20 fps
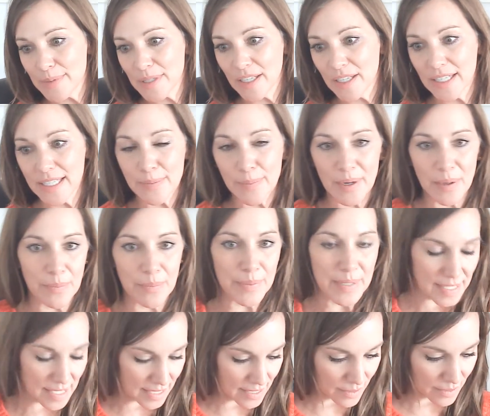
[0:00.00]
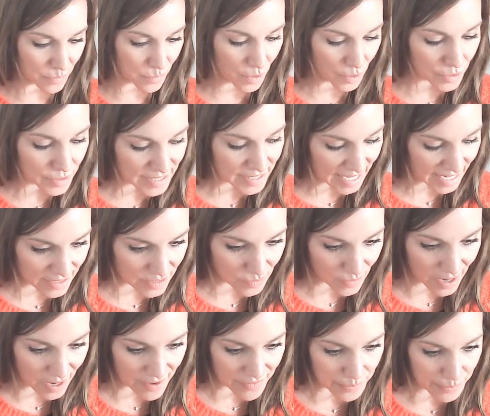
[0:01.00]
I'm sorry, it's been a busy work day,
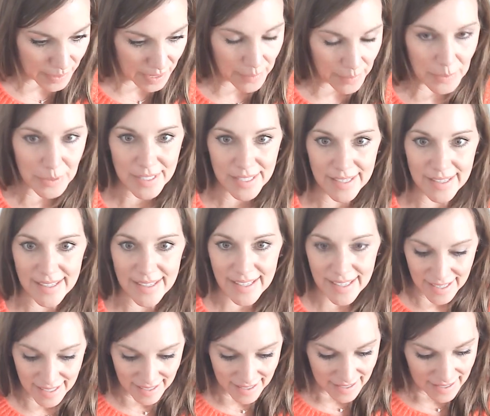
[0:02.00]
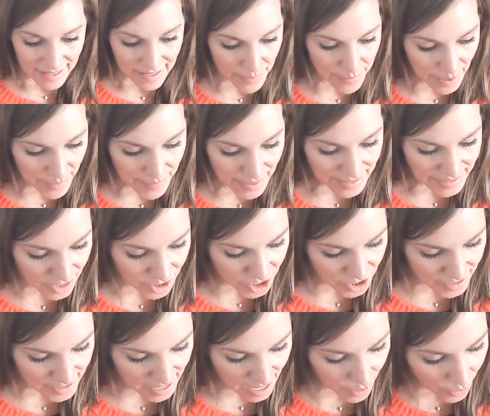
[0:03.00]
so I haven't been able to get my
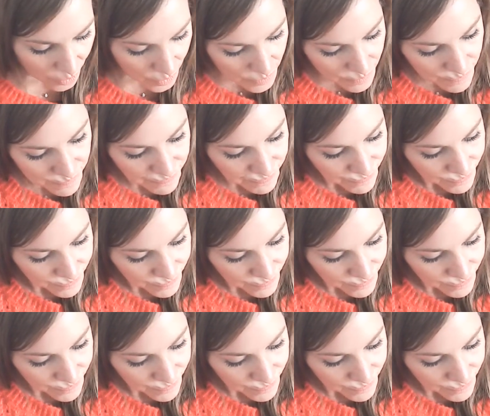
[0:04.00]
messages out.